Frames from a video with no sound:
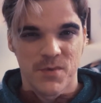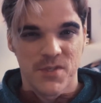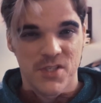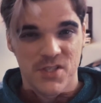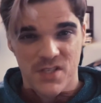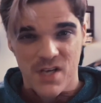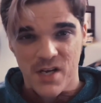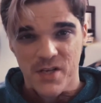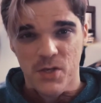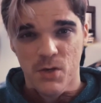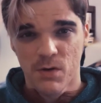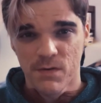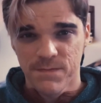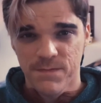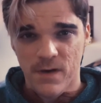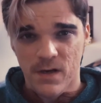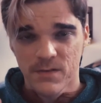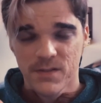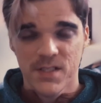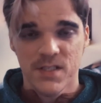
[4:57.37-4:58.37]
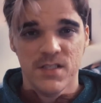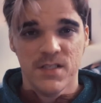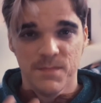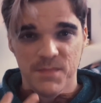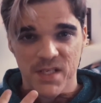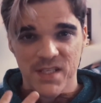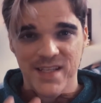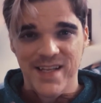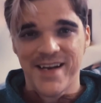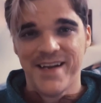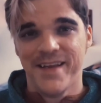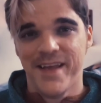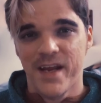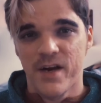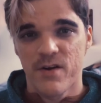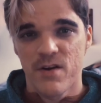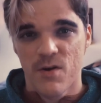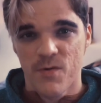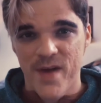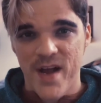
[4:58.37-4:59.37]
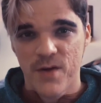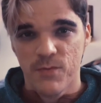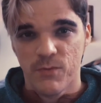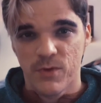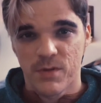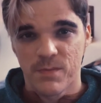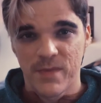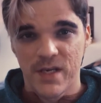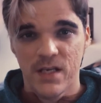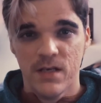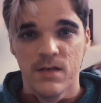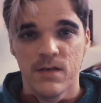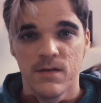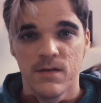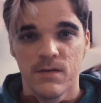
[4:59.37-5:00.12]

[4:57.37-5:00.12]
which is not your fault, it's something that I carry around with me.